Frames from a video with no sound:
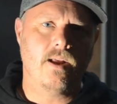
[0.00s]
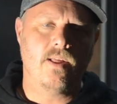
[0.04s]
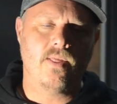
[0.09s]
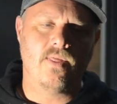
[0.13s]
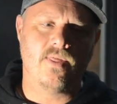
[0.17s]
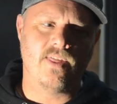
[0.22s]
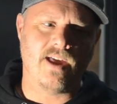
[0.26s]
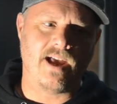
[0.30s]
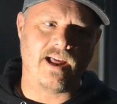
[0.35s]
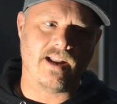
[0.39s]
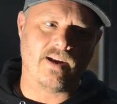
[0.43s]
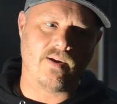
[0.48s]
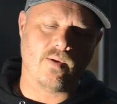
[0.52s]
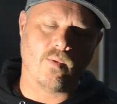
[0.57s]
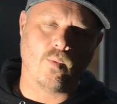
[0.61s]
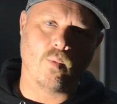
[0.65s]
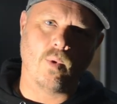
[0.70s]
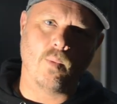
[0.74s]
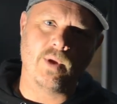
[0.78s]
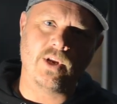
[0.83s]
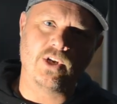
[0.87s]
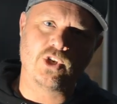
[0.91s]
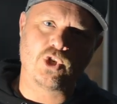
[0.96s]
that
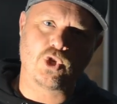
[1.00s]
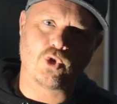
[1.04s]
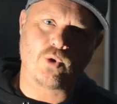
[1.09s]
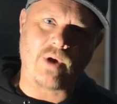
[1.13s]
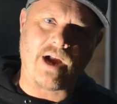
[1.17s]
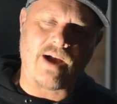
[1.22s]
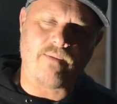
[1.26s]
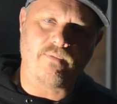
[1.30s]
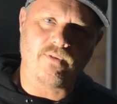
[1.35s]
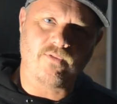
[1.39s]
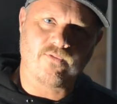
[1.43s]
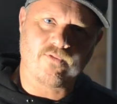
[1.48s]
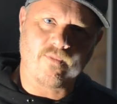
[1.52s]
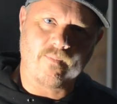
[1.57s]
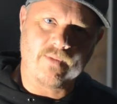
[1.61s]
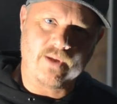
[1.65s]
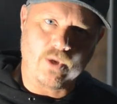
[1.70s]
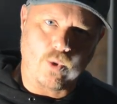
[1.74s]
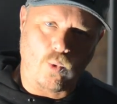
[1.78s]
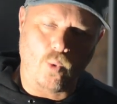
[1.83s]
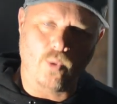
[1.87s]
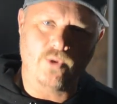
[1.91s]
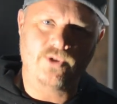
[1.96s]
when we travel from
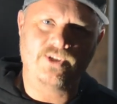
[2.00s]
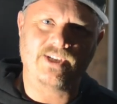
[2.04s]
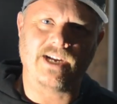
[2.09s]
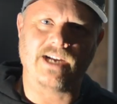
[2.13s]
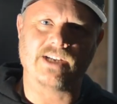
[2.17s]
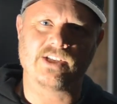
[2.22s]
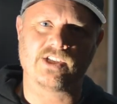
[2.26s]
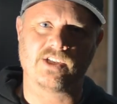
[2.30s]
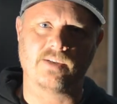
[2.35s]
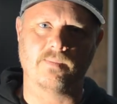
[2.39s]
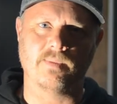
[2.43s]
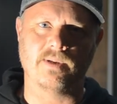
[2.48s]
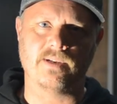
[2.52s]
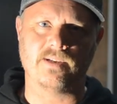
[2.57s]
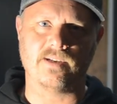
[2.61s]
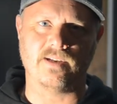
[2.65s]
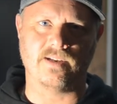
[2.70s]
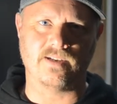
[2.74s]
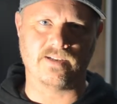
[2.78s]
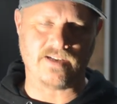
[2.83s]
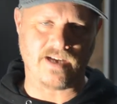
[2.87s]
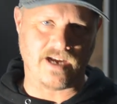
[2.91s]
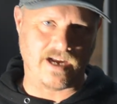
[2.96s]
the Old Testament
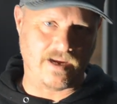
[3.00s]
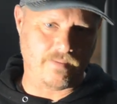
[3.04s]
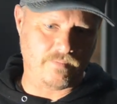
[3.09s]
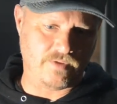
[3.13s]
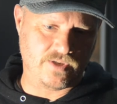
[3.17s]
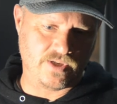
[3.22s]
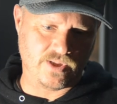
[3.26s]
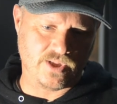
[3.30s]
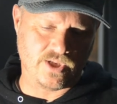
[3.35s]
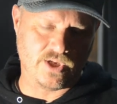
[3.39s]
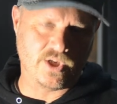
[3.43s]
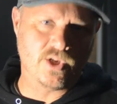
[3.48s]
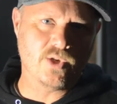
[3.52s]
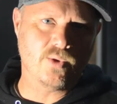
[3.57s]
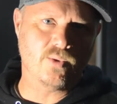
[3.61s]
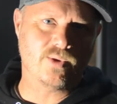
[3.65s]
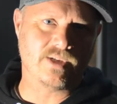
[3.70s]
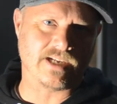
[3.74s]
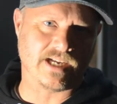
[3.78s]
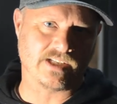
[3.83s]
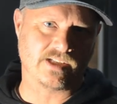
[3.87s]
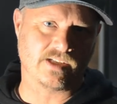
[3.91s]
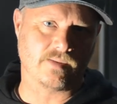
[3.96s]
in time to the New
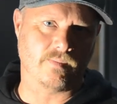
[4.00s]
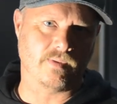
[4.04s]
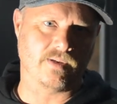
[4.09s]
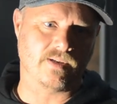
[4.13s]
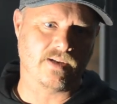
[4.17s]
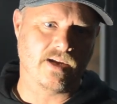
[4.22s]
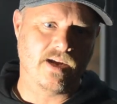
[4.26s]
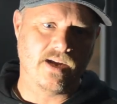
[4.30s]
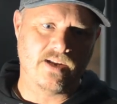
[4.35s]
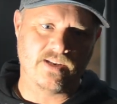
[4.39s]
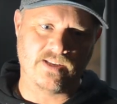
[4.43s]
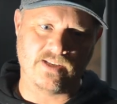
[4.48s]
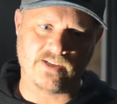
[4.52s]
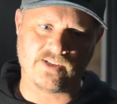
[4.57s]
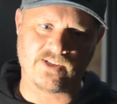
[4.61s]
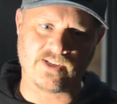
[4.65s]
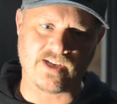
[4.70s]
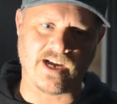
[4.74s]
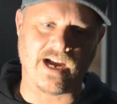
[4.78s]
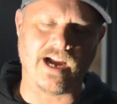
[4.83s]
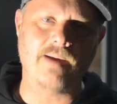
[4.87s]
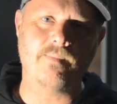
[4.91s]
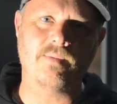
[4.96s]
Testament, this
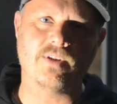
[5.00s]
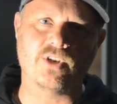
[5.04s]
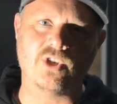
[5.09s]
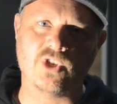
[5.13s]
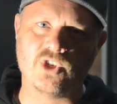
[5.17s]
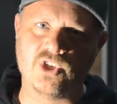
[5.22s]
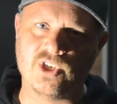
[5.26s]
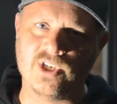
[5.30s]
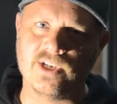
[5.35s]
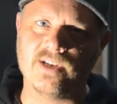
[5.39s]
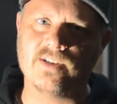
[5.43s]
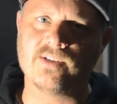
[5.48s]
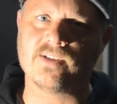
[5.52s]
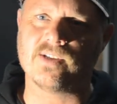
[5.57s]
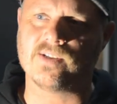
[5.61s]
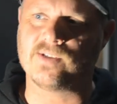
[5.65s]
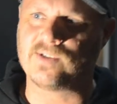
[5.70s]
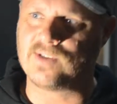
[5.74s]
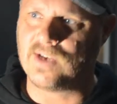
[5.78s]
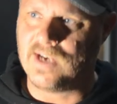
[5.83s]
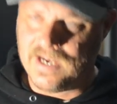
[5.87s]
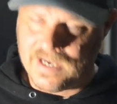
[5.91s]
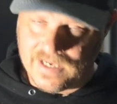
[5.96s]
time that
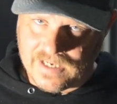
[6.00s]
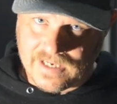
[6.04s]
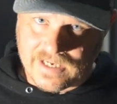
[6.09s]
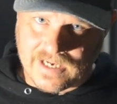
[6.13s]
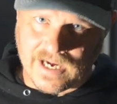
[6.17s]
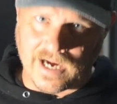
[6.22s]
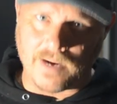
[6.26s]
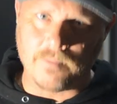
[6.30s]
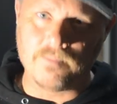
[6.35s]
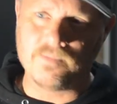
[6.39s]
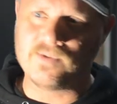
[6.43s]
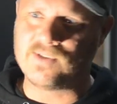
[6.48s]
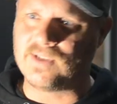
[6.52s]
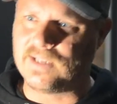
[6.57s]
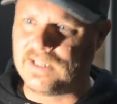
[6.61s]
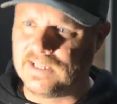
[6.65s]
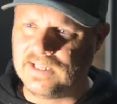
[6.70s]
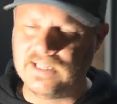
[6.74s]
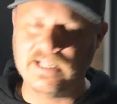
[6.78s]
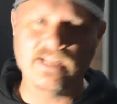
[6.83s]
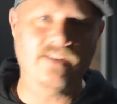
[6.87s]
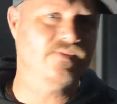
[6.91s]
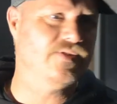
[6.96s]
Jesus comes
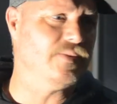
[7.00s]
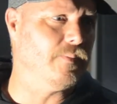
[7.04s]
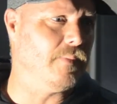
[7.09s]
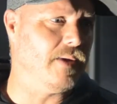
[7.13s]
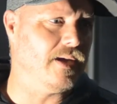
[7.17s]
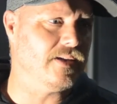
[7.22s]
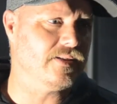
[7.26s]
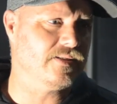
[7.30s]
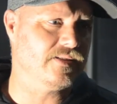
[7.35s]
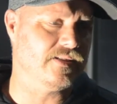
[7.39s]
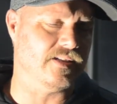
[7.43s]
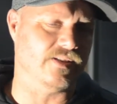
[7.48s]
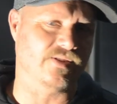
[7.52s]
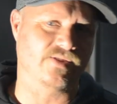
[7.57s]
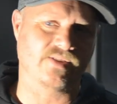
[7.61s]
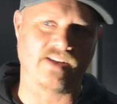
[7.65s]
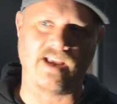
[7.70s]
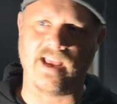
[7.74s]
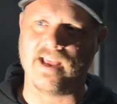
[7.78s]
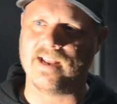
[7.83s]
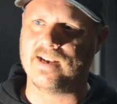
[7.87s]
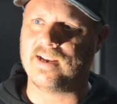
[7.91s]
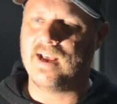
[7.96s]
and lives amongst us
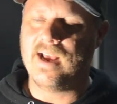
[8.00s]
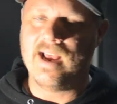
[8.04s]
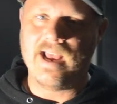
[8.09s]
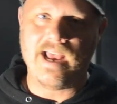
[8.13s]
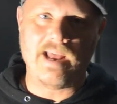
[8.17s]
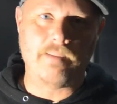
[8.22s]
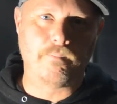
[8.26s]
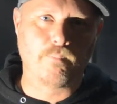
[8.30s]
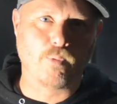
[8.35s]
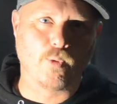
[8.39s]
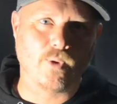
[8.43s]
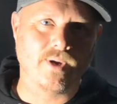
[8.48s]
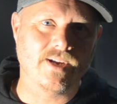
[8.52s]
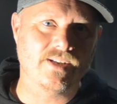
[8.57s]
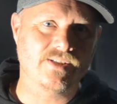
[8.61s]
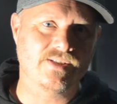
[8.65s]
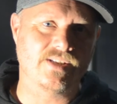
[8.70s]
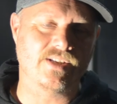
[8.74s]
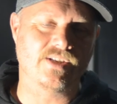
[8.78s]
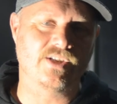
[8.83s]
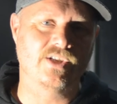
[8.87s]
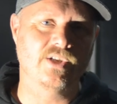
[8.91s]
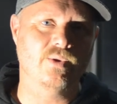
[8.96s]
and, and brings
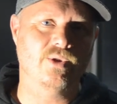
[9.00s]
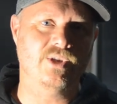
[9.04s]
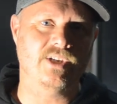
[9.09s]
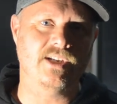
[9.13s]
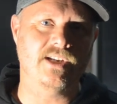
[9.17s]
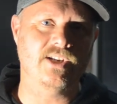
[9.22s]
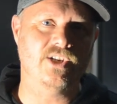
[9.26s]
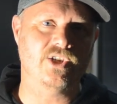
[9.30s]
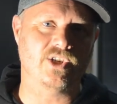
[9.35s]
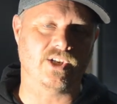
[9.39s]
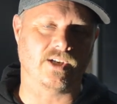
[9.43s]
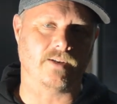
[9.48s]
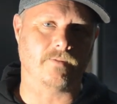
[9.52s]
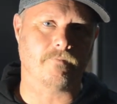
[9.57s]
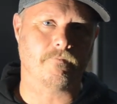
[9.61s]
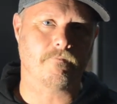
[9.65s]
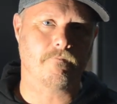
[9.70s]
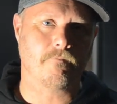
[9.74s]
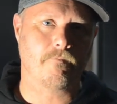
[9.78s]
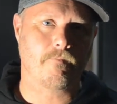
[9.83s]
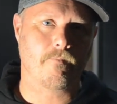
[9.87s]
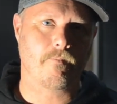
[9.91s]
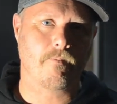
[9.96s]
this new teaching,
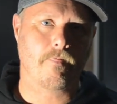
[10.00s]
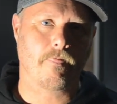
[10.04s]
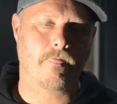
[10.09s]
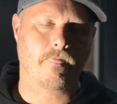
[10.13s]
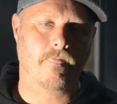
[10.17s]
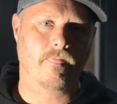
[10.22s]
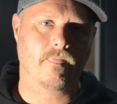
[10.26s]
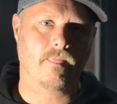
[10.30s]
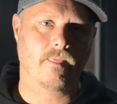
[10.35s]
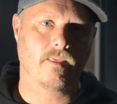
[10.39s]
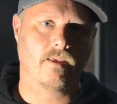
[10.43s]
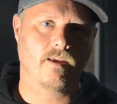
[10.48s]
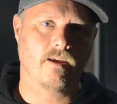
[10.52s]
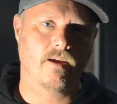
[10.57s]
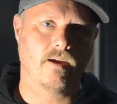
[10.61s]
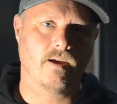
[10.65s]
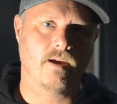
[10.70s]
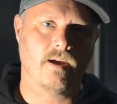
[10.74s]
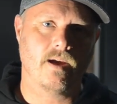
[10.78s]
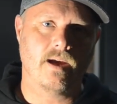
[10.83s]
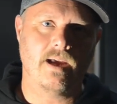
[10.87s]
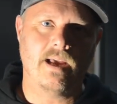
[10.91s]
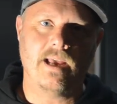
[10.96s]

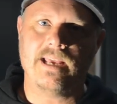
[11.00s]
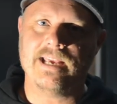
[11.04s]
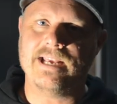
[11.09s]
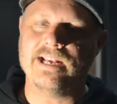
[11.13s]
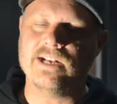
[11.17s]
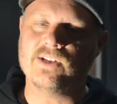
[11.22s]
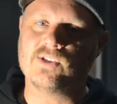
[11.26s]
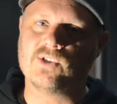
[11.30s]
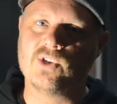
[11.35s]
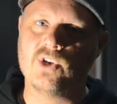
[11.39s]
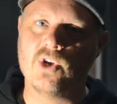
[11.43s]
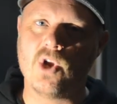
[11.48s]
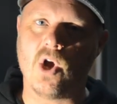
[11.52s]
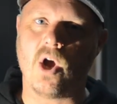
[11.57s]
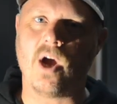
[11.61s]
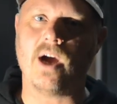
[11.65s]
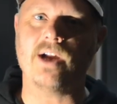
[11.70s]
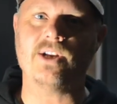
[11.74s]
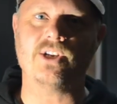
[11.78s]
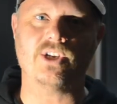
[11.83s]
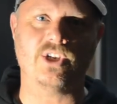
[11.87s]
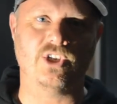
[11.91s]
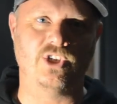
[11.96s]
he's
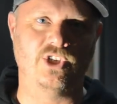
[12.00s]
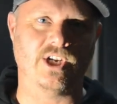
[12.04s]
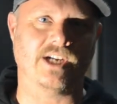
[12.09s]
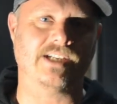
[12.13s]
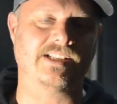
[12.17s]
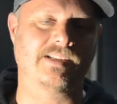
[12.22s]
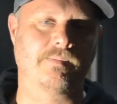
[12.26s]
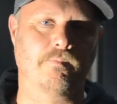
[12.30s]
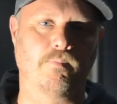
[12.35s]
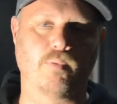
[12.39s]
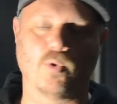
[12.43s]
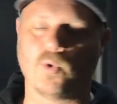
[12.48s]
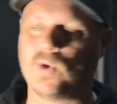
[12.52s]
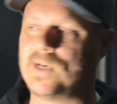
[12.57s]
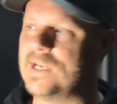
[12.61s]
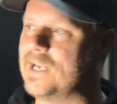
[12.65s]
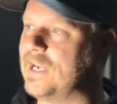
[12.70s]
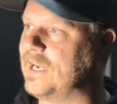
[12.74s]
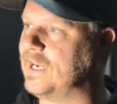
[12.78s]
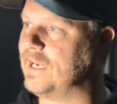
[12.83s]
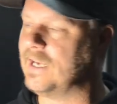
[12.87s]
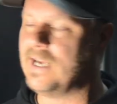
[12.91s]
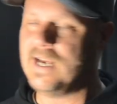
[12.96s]
not just
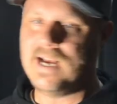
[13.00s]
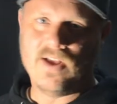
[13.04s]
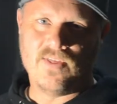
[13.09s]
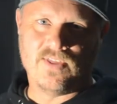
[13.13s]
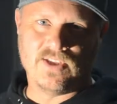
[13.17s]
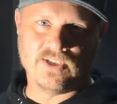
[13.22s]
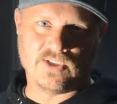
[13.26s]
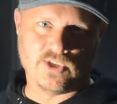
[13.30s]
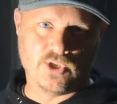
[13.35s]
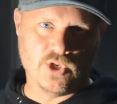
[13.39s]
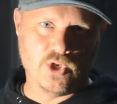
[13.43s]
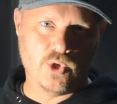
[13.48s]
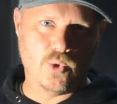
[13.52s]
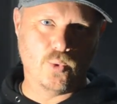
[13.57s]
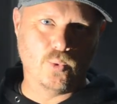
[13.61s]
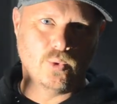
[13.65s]
bringing this new